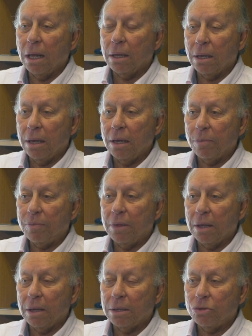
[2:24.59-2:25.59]
and keep
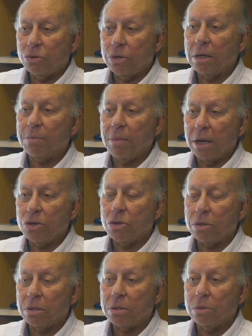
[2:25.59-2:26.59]
the strict
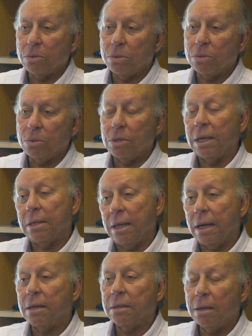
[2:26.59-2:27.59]
measures to, to
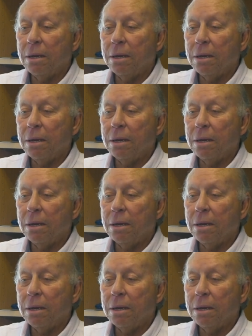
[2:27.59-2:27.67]
detect,